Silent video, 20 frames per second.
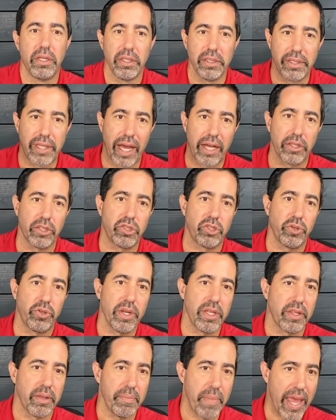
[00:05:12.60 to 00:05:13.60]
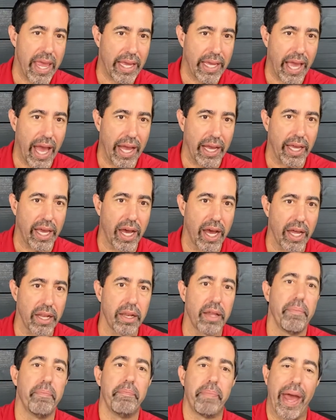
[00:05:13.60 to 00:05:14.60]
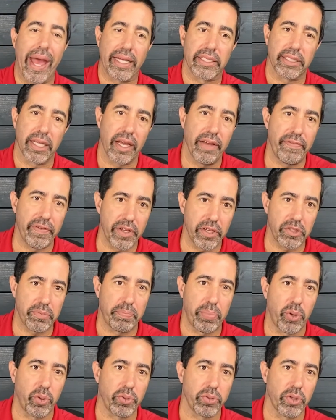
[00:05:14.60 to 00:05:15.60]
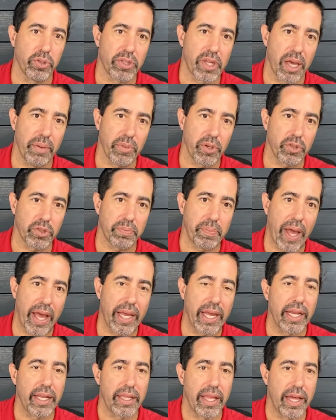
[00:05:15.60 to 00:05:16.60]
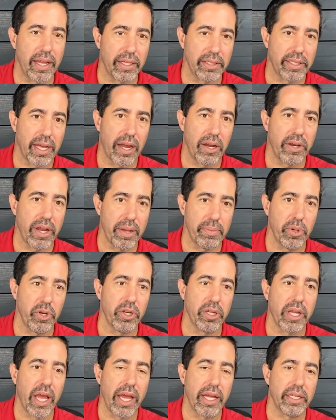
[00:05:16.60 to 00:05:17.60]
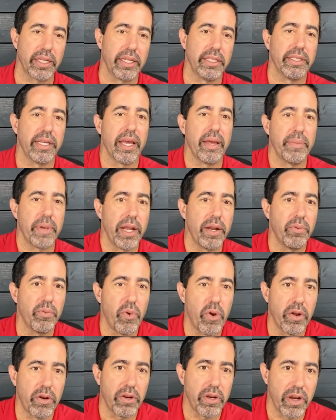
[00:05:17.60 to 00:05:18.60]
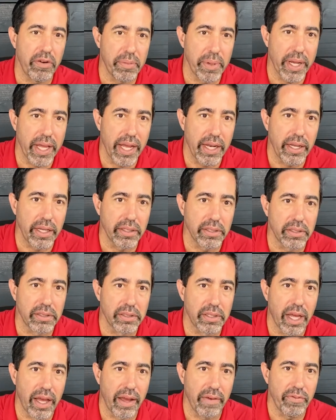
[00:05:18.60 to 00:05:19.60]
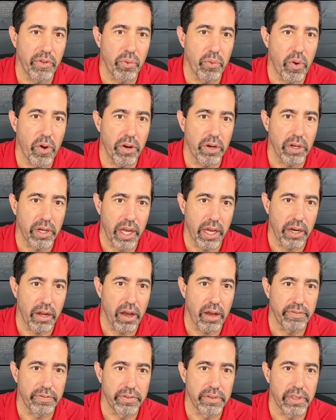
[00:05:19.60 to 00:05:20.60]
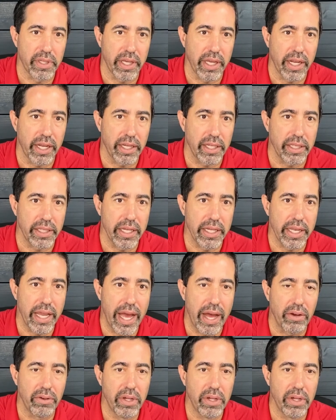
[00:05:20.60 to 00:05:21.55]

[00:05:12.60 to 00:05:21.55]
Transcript: Down the street, the main got cut back siphonage pulled those chemicals back in, and that entire neighborhood had contaminated water, and everybody had to have the water cut off to get it cleaned out.